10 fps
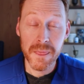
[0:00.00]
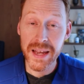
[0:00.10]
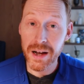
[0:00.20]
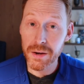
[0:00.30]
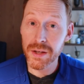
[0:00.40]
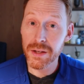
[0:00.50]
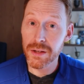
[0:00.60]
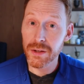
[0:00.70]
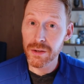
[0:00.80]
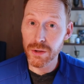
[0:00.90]
Now,
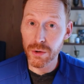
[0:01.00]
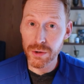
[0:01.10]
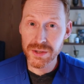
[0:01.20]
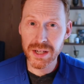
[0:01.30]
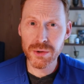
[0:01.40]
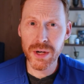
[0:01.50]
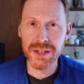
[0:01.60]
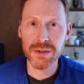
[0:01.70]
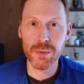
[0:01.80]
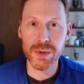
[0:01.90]
low dose
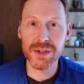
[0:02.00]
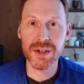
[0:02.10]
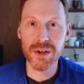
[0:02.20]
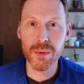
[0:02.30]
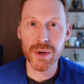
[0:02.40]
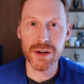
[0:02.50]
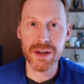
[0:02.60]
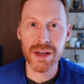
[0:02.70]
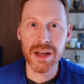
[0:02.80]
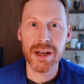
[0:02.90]
naltrexone will still
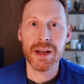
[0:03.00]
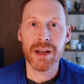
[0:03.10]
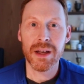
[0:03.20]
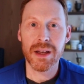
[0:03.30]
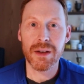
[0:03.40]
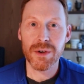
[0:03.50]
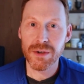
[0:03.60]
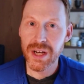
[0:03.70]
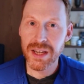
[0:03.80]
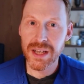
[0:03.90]
work if you're
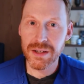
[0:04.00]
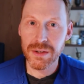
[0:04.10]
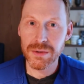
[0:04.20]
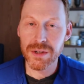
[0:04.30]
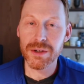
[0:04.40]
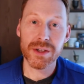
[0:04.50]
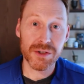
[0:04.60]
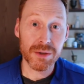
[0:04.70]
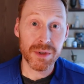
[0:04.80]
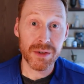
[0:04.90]
taking gluten or
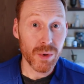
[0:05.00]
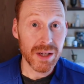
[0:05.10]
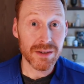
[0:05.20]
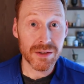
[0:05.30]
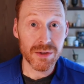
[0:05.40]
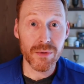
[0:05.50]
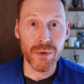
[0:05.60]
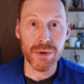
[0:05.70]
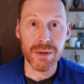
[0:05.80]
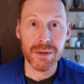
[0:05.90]
consuming wheat and so
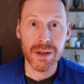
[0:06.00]
forth.